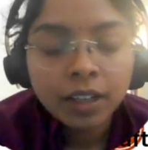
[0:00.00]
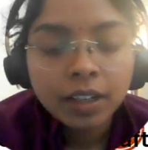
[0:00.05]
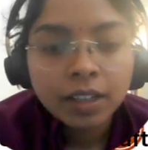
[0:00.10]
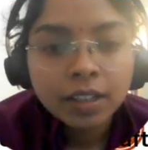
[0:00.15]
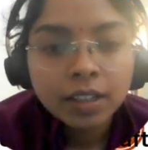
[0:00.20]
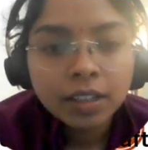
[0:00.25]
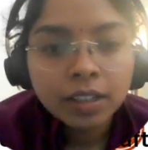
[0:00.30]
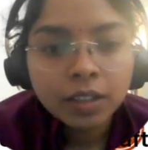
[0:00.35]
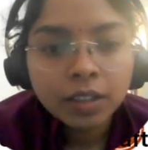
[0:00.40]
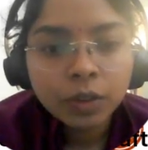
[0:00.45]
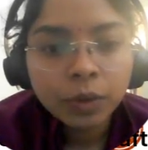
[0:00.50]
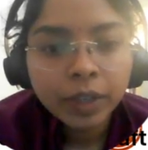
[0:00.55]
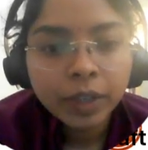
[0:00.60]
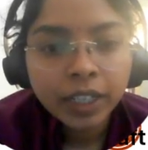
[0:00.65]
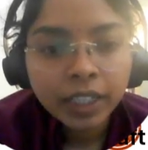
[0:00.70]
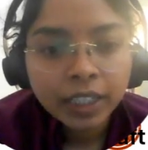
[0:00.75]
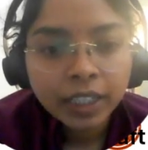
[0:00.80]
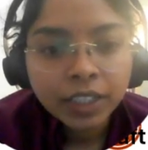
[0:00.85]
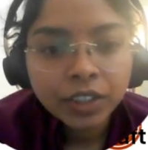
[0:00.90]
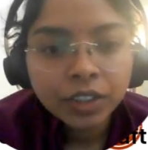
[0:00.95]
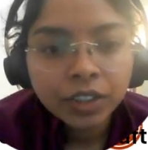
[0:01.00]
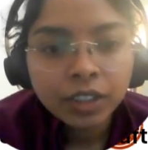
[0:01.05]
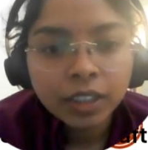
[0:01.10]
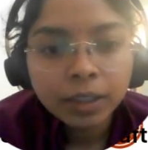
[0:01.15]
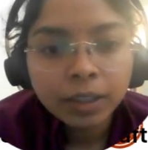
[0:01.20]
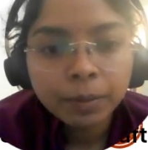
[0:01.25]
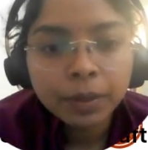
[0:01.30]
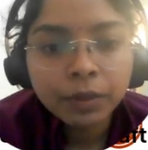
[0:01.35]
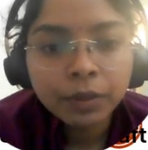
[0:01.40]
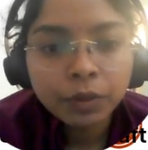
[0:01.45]
So
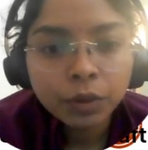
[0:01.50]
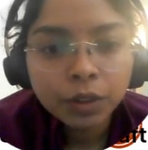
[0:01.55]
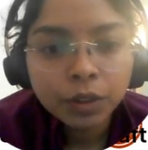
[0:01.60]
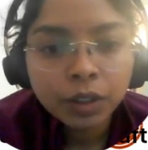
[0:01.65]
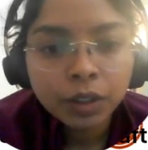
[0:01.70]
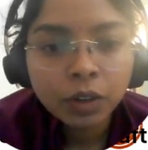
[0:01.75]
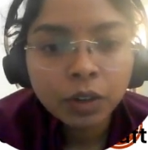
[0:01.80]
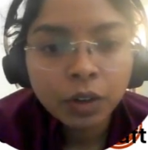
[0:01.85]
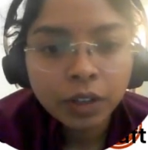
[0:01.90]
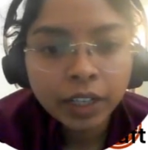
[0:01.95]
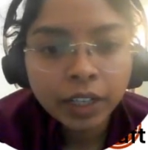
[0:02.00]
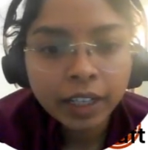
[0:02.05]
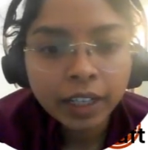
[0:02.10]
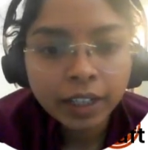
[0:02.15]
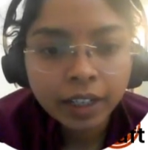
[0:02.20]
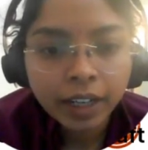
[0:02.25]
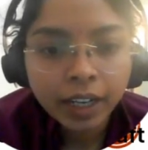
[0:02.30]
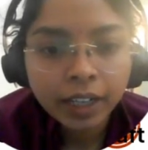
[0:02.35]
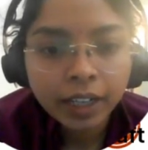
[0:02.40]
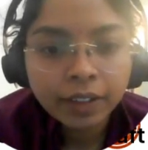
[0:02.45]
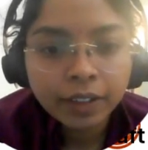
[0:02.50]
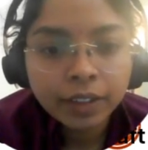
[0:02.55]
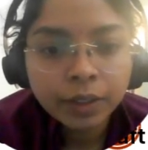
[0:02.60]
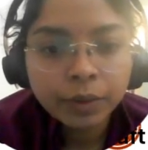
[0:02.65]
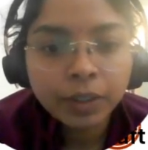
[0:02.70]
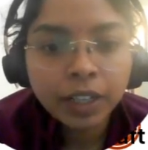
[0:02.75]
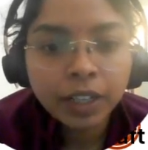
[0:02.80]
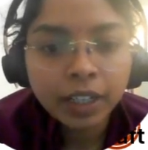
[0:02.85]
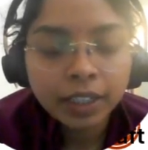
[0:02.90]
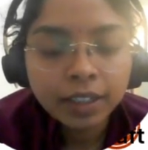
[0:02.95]
initially before clock arrives,
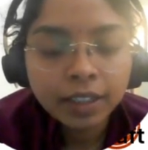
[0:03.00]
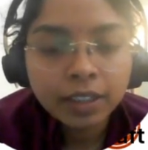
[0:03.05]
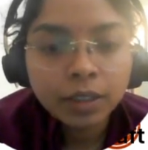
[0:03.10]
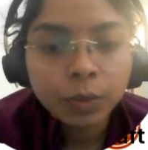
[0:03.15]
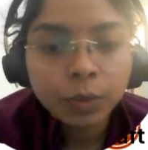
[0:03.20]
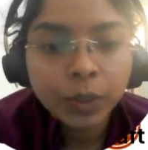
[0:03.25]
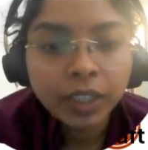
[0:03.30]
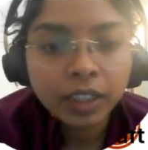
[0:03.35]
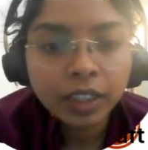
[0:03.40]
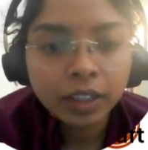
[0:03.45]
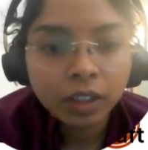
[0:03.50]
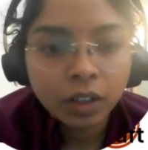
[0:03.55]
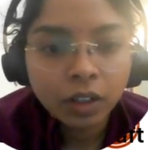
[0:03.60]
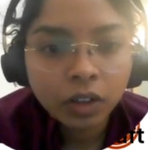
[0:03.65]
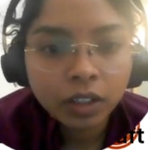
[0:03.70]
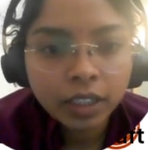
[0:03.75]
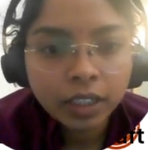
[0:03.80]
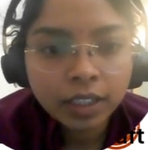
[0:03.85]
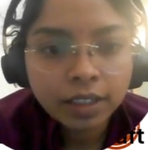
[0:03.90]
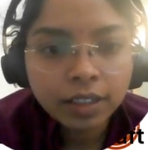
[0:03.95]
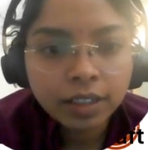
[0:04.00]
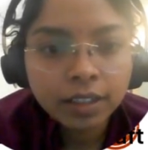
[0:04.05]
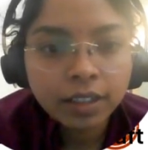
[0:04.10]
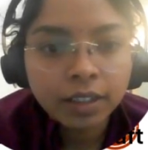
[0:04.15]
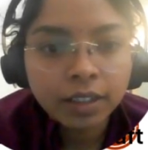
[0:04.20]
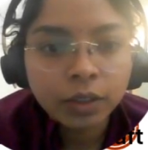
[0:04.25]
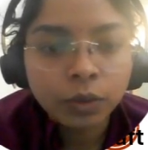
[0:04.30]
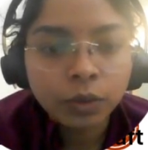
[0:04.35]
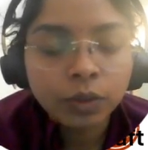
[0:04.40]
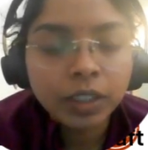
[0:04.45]
that is when the clock is
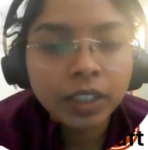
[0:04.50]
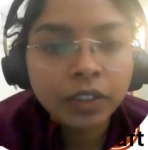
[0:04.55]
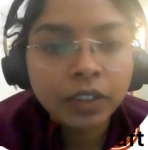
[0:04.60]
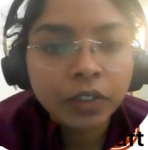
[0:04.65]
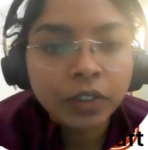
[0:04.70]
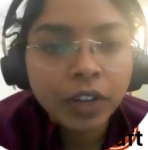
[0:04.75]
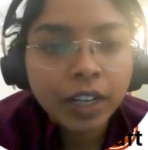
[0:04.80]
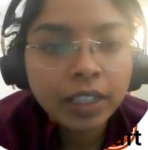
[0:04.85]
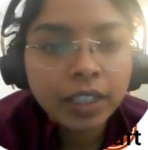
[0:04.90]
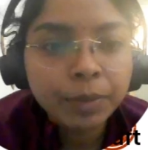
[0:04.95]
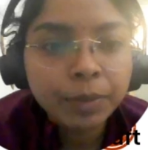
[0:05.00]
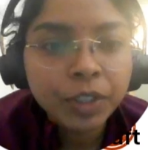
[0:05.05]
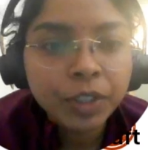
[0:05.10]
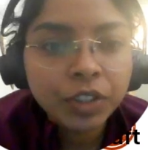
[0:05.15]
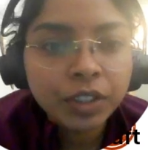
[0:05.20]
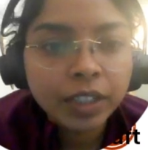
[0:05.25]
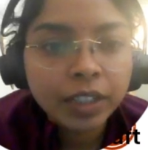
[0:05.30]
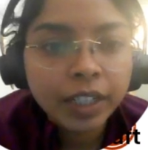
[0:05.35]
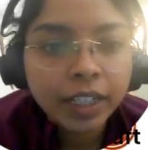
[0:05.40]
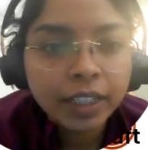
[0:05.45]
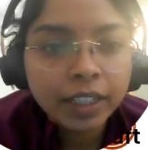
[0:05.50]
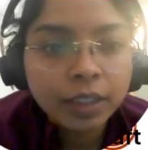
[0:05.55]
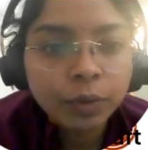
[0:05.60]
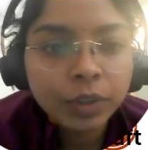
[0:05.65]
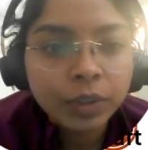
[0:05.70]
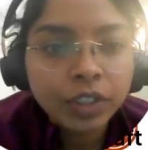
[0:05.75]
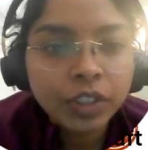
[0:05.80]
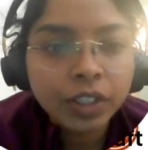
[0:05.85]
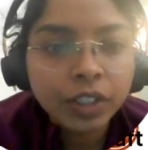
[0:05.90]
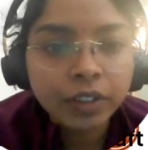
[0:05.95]
0, the transmission gates
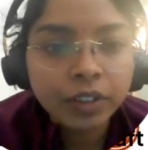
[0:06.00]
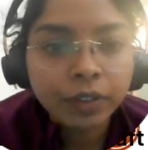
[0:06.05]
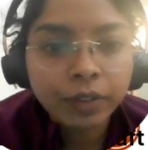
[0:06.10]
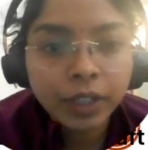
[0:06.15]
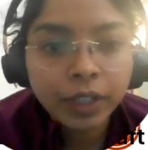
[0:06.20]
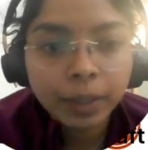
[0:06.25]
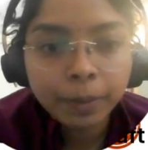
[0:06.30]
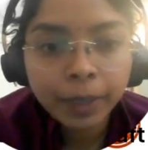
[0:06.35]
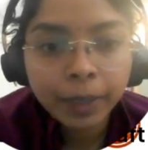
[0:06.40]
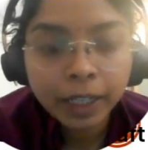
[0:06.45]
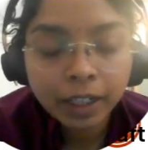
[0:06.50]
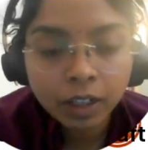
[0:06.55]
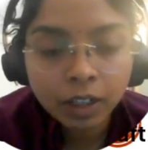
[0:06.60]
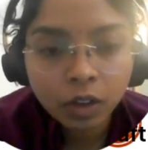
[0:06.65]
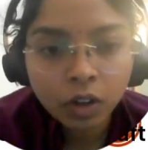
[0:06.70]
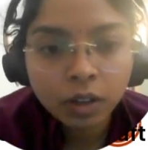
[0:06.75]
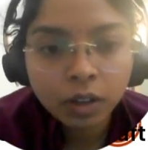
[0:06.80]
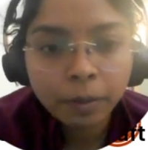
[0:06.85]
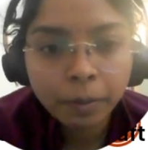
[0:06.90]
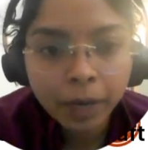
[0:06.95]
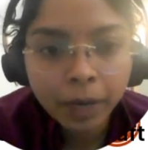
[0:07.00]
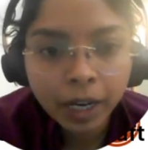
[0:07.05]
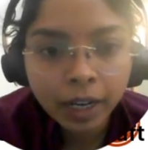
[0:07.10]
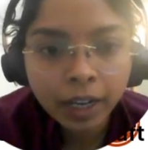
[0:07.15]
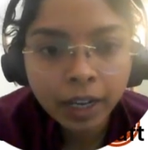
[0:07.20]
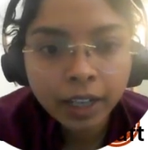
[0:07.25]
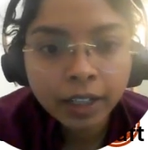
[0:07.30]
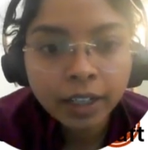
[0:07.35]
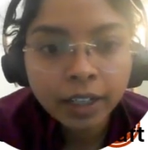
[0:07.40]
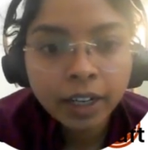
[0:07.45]
which are driven by clock
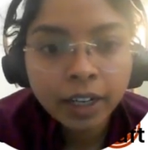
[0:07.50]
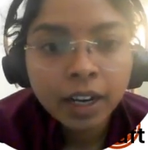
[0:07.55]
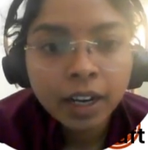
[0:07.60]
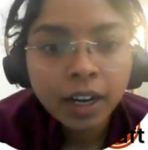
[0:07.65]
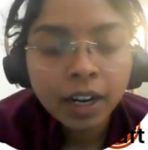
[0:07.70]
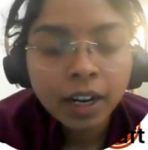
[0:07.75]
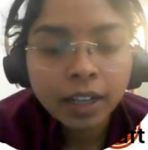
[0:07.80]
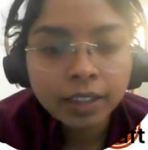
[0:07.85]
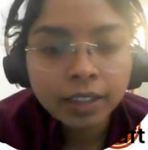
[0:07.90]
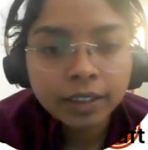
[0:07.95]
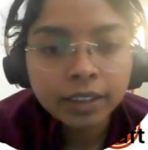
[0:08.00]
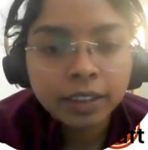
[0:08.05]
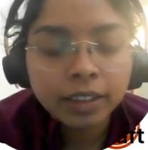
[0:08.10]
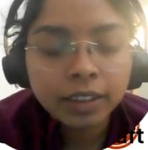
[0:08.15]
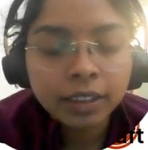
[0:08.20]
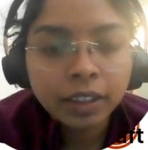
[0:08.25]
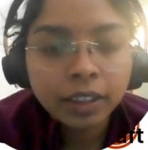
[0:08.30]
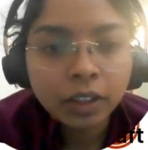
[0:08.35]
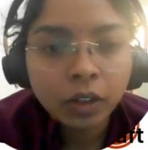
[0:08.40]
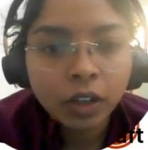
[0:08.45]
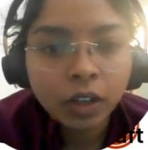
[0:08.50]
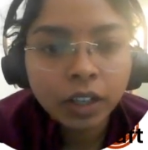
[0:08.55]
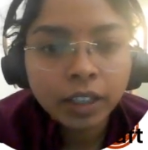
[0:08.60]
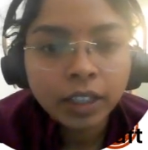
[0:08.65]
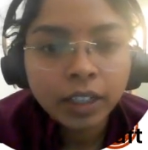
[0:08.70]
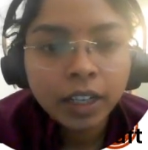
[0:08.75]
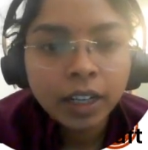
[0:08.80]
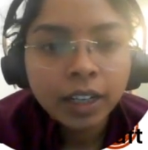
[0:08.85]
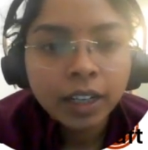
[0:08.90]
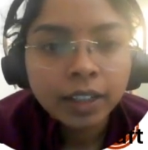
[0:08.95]
bar are turned
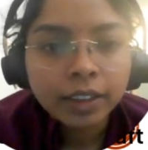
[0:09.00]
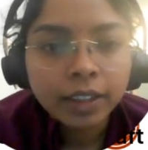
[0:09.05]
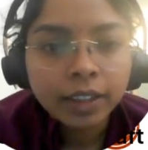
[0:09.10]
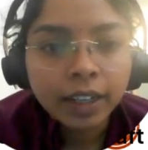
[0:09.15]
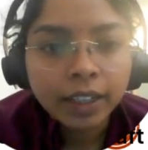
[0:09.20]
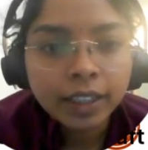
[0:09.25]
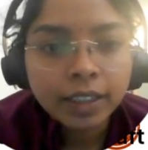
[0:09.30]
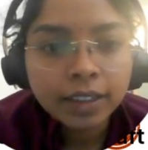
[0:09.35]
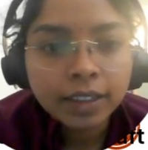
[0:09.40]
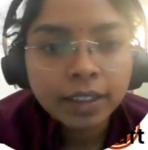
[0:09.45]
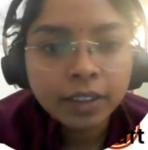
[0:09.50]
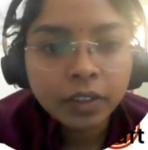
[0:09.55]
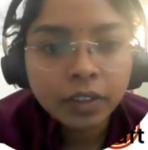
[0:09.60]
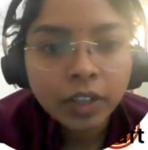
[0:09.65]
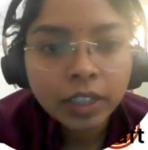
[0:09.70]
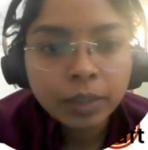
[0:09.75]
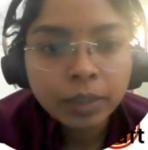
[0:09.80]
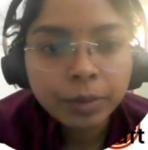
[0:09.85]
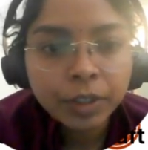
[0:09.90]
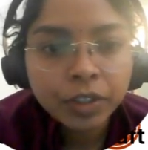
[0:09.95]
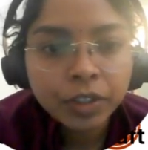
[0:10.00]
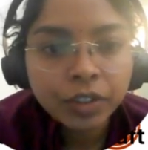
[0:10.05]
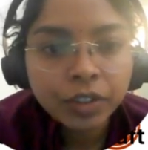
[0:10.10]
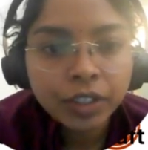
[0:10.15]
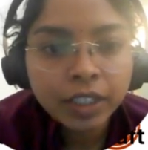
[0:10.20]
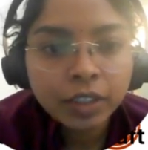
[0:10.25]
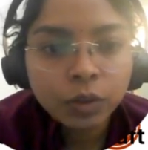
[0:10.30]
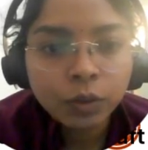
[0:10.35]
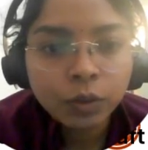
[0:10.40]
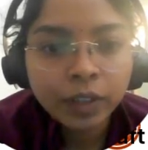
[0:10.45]
on. That is the transmission
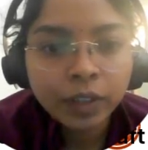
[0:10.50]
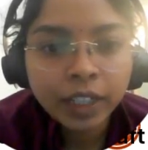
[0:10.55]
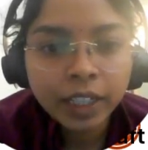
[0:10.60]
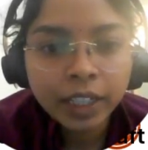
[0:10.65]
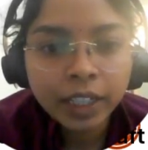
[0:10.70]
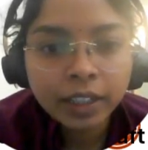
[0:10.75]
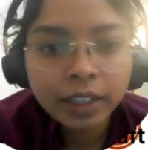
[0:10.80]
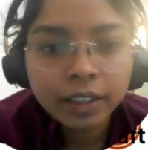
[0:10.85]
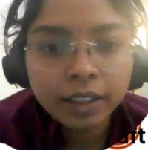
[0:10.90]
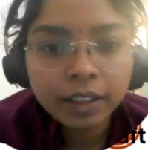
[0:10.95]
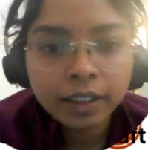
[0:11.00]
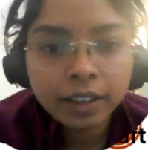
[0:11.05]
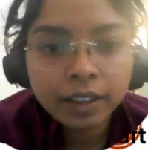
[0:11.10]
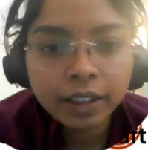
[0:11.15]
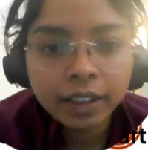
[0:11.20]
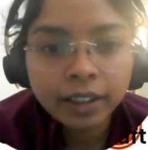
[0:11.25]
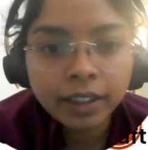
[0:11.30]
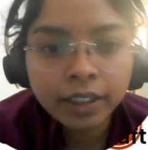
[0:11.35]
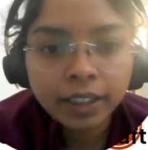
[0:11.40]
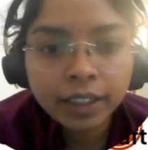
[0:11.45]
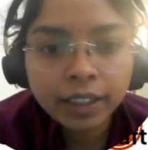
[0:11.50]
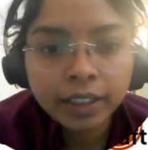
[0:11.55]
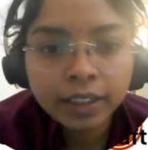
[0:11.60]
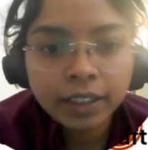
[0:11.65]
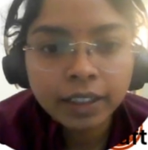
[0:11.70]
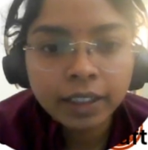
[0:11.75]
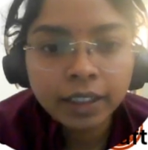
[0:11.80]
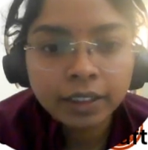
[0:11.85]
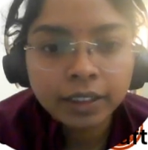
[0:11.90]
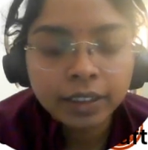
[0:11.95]
gate over here and
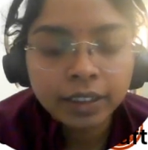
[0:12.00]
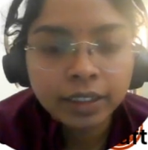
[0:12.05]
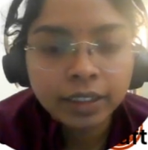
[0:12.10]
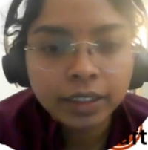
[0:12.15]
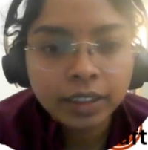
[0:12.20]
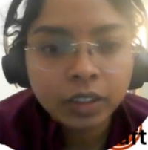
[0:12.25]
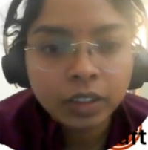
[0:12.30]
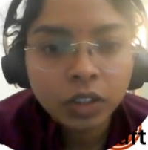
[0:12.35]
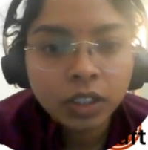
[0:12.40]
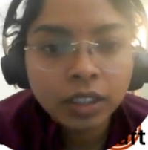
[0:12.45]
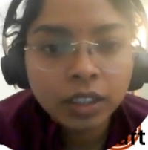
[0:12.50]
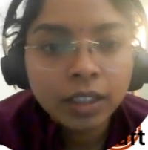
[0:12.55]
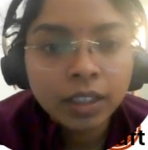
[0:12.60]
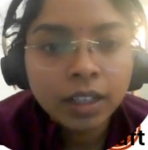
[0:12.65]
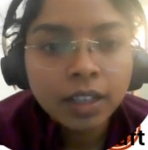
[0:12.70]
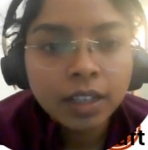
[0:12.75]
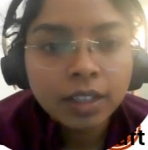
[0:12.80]
here are turned on.